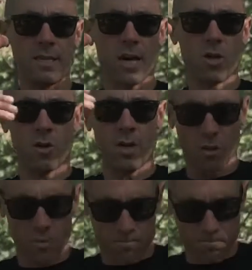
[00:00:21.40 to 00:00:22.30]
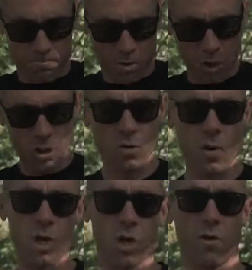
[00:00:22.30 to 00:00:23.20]
is actually the
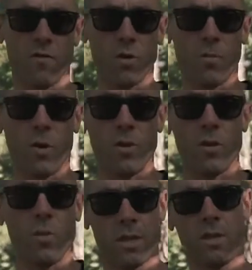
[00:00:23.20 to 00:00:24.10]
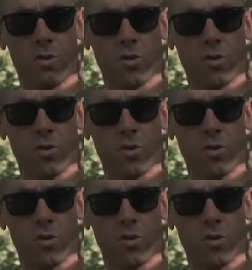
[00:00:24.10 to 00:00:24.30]
continuation of your body within